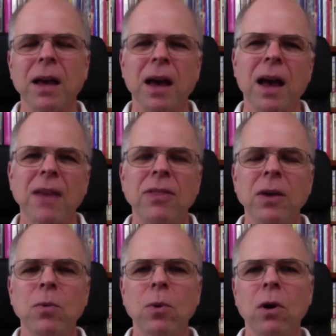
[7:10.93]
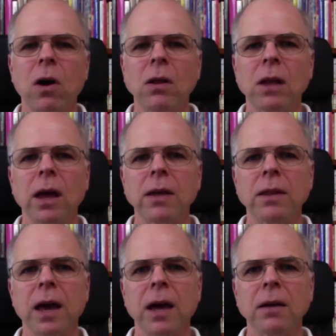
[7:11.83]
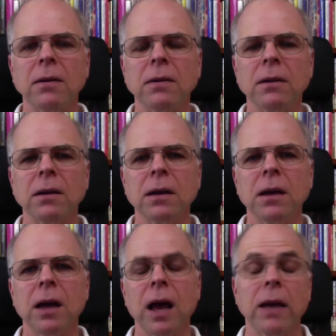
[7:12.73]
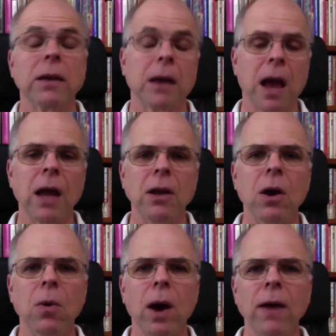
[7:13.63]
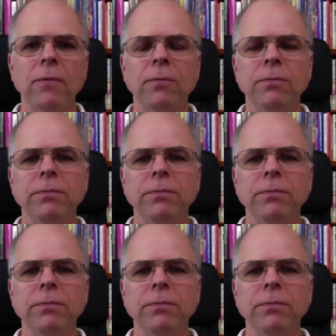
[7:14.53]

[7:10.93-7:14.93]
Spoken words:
I think we're all like that. I know I've